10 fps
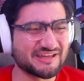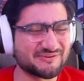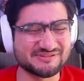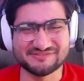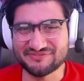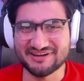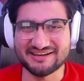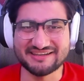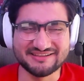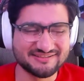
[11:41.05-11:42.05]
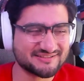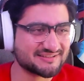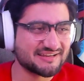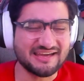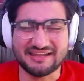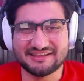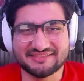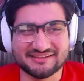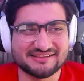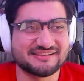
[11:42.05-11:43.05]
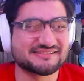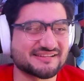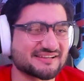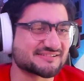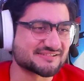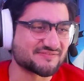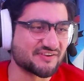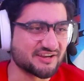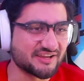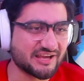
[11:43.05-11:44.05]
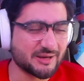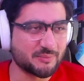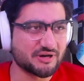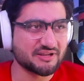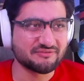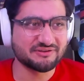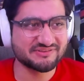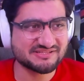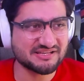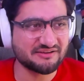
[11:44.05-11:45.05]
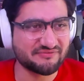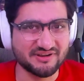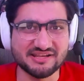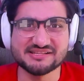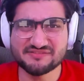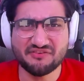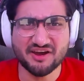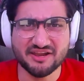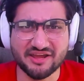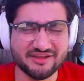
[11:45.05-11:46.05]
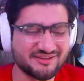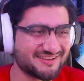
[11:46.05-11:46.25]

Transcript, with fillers: That was funny. Anything he says is funny. Come on, even if it's not funny, it's funny.